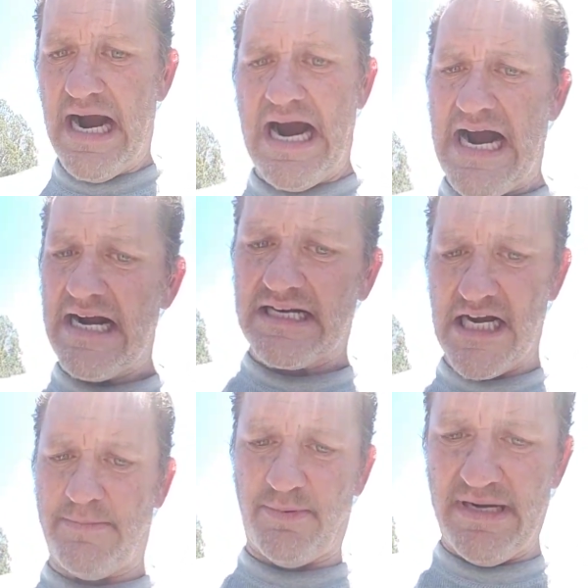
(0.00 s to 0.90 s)
I
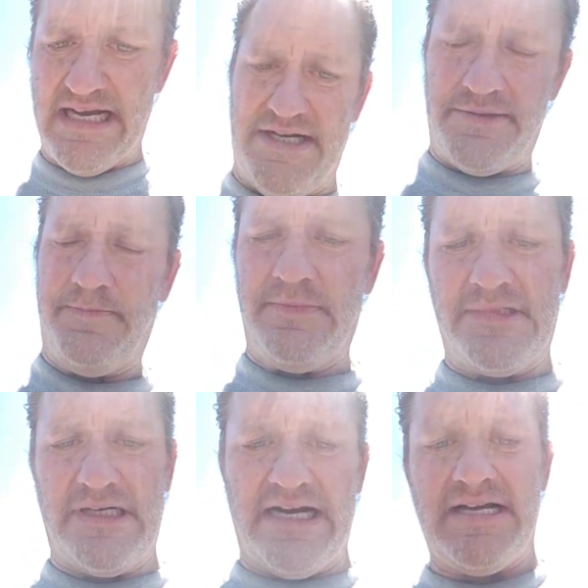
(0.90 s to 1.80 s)
compromise,
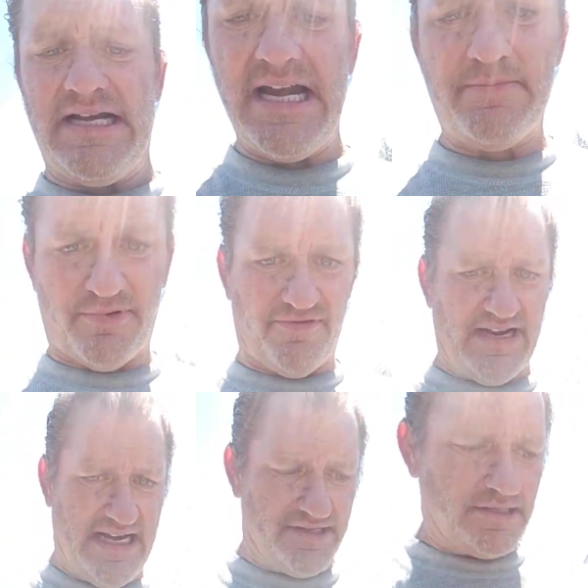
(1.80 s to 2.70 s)
okay,
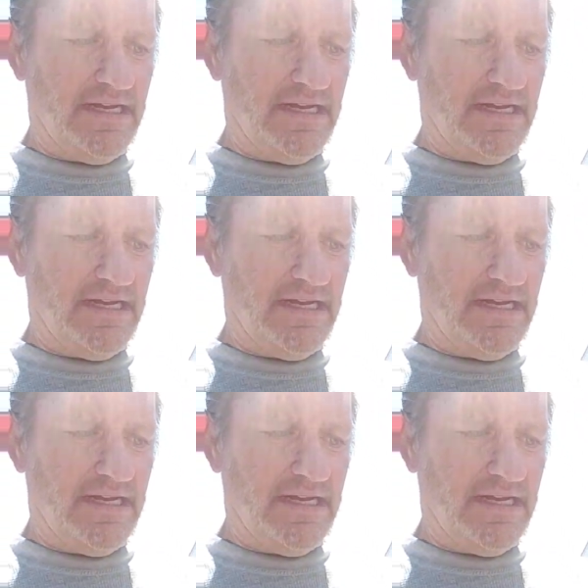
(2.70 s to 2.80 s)
improvise.